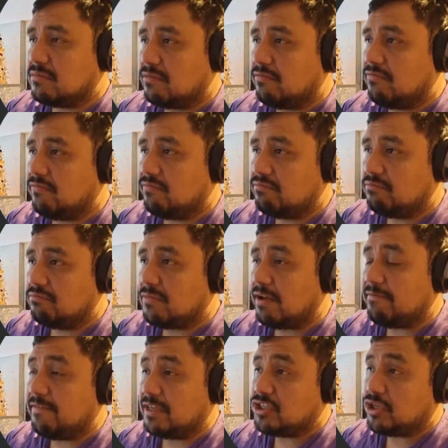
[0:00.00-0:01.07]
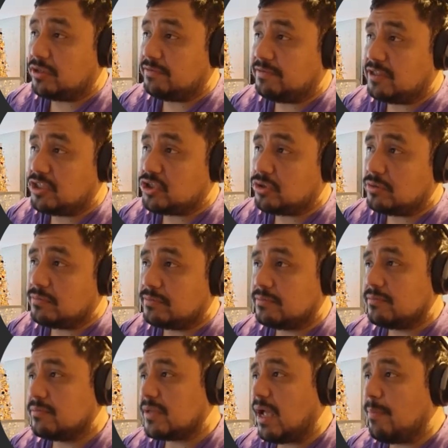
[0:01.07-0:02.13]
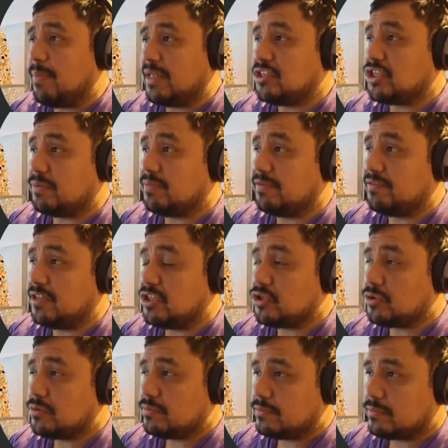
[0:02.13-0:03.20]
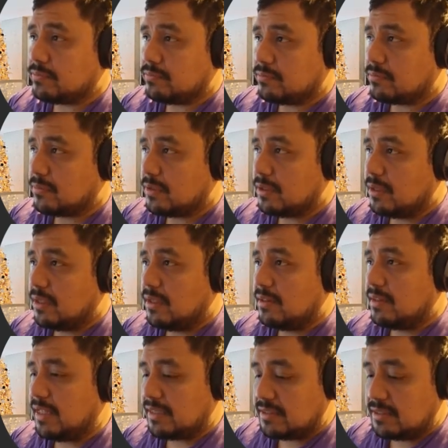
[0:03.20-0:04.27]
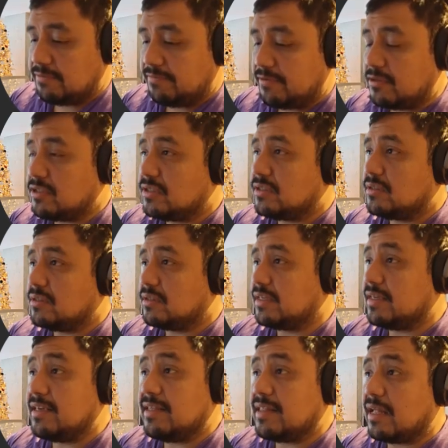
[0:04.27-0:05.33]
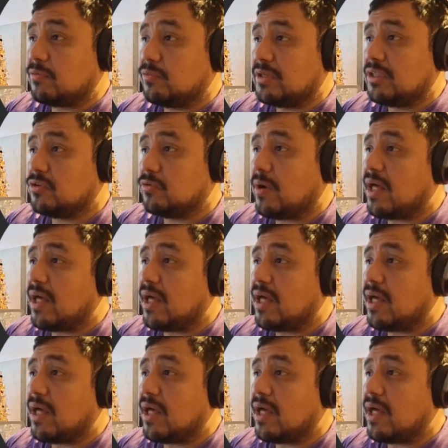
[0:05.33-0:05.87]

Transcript: a facial definition, a blend shape definition. That's the first key that we need to add.